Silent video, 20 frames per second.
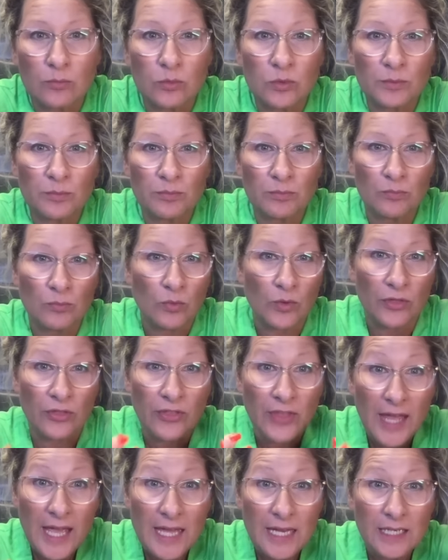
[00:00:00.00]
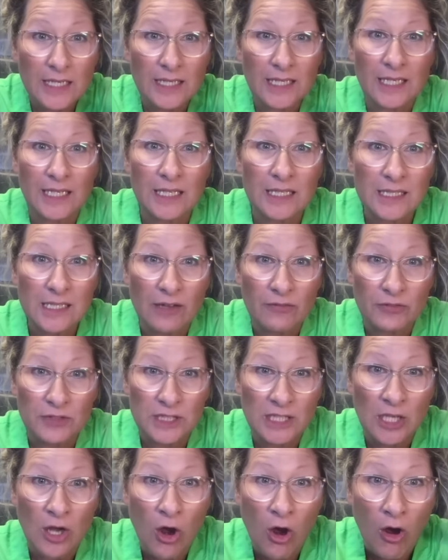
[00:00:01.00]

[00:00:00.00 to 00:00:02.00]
Well, then it can definitely